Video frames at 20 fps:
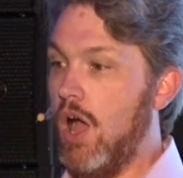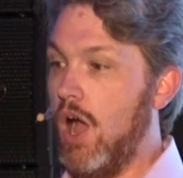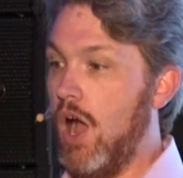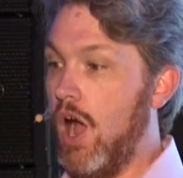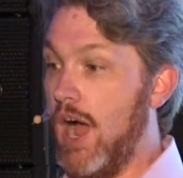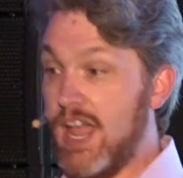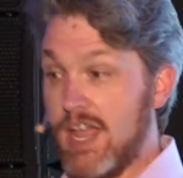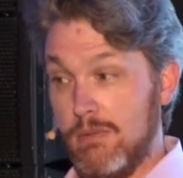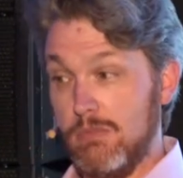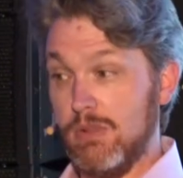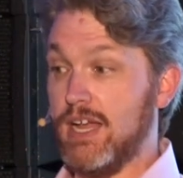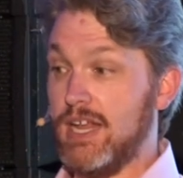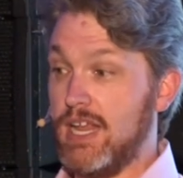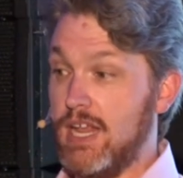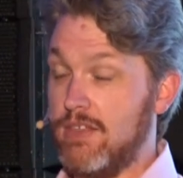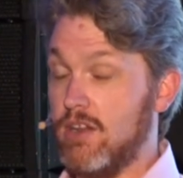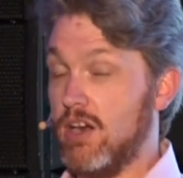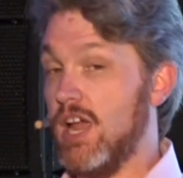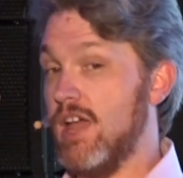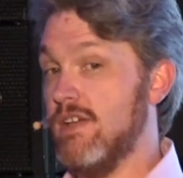I am
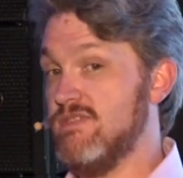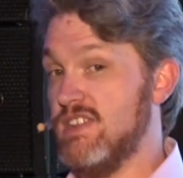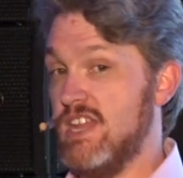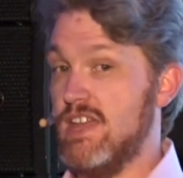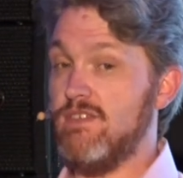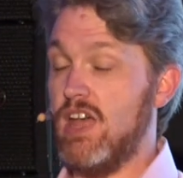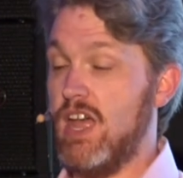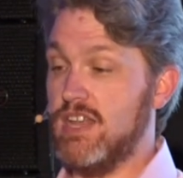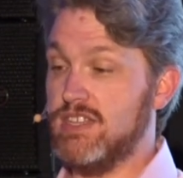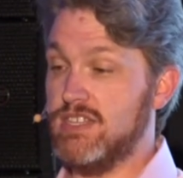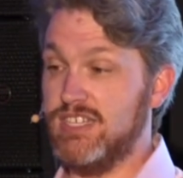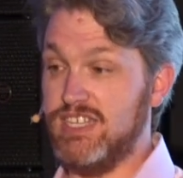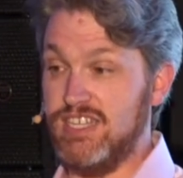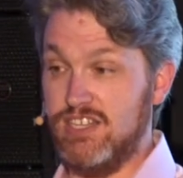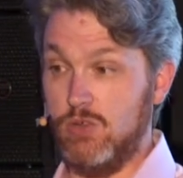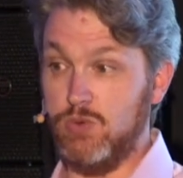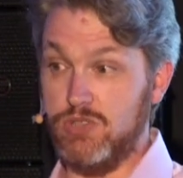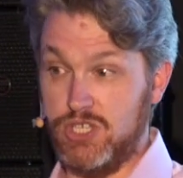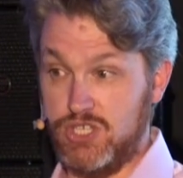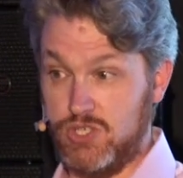lucky that I have never had to
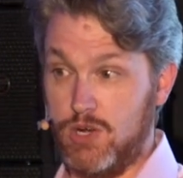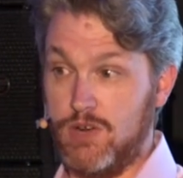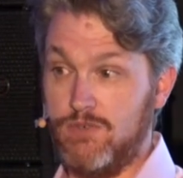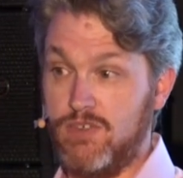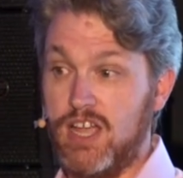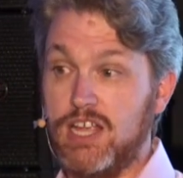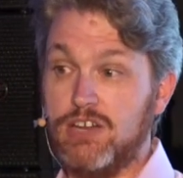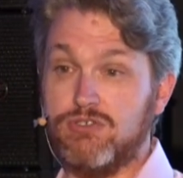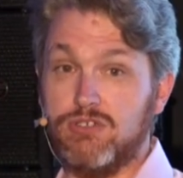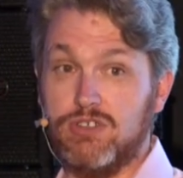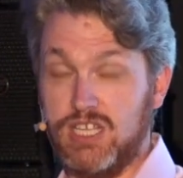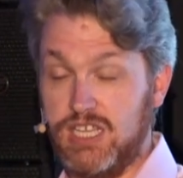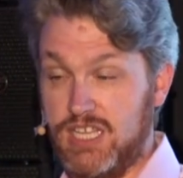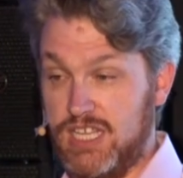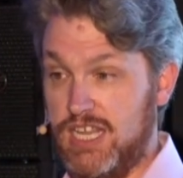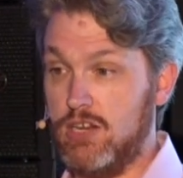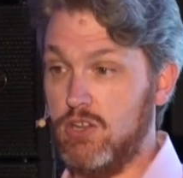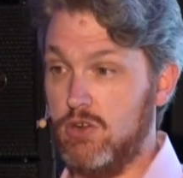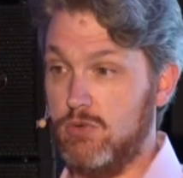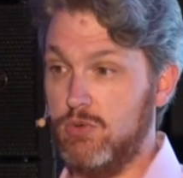deal with the sort of hatred that
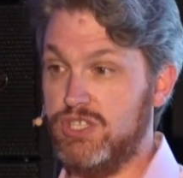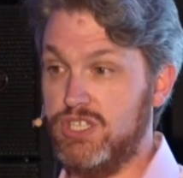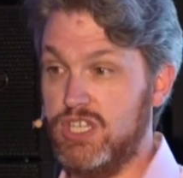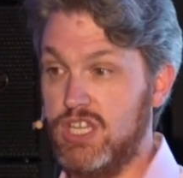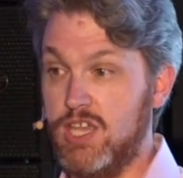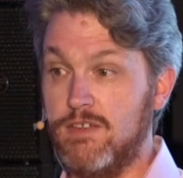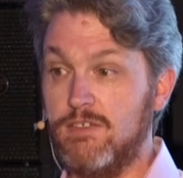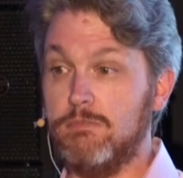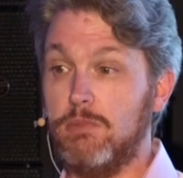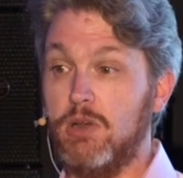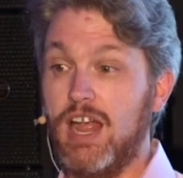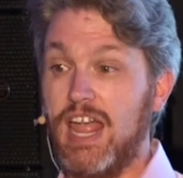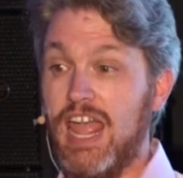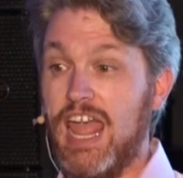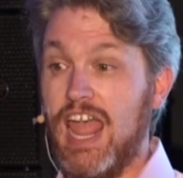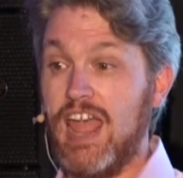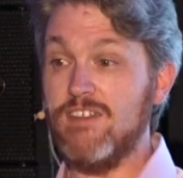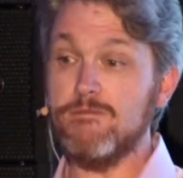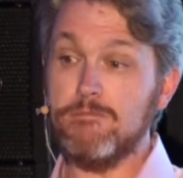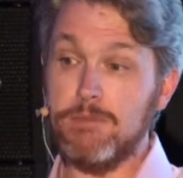Guido received, but I
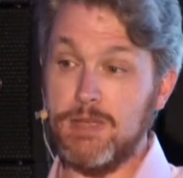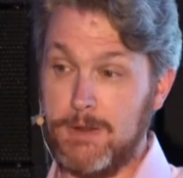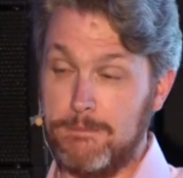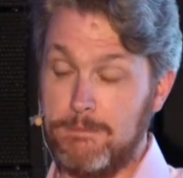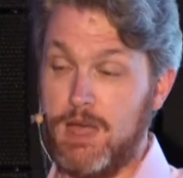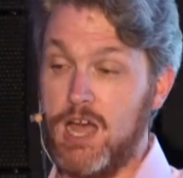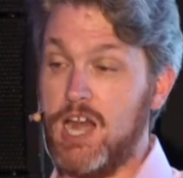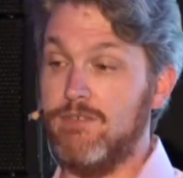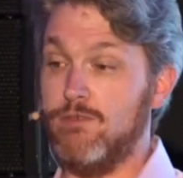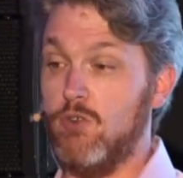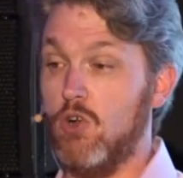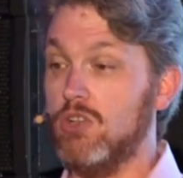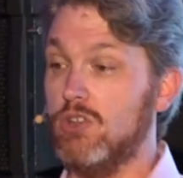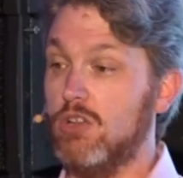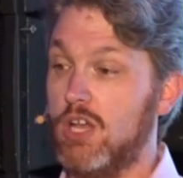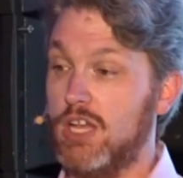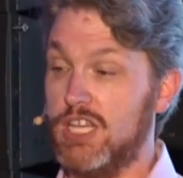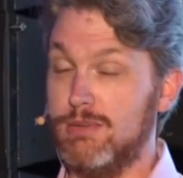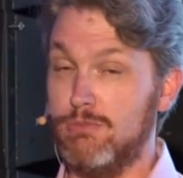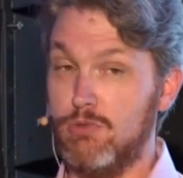have been a part of
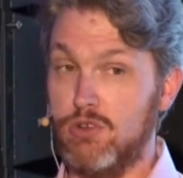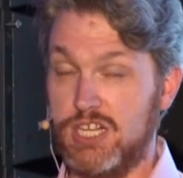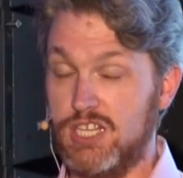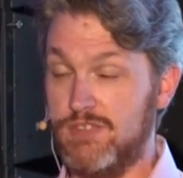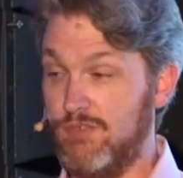online communities